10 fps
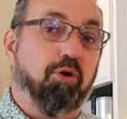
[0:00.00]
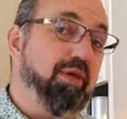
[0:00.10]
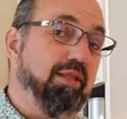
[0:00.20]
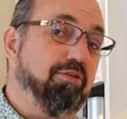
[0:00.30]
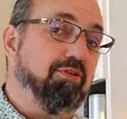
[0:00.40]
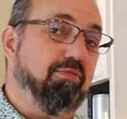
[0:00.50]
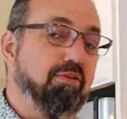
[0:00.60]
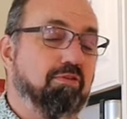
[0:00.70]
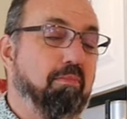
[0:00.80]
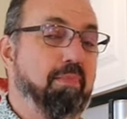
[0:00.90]
Okay, let's give
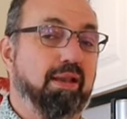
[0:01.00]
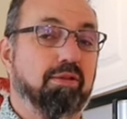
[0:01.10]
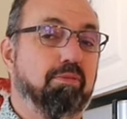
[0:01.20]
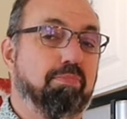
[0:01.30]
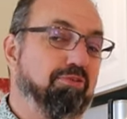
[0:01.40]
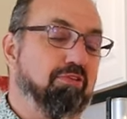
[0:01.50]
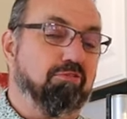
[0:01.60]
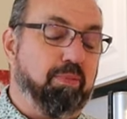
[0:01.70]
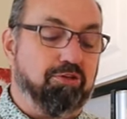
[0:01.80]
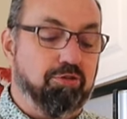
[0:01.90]
this Madeline
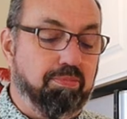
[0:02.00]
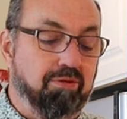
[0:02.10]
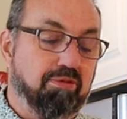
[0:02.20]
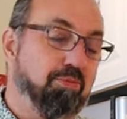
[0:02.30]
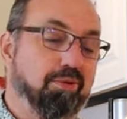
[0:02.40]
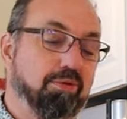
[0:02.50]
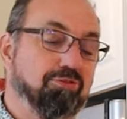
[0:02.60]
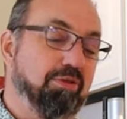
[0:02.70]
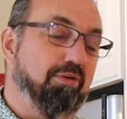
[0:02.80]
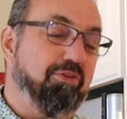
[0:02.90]
Busse Special plussed up with a little
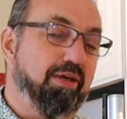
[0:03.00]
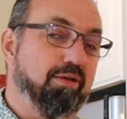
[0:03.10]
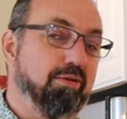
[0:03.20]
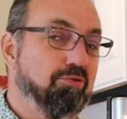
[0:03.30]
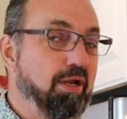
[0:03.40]
chili flake,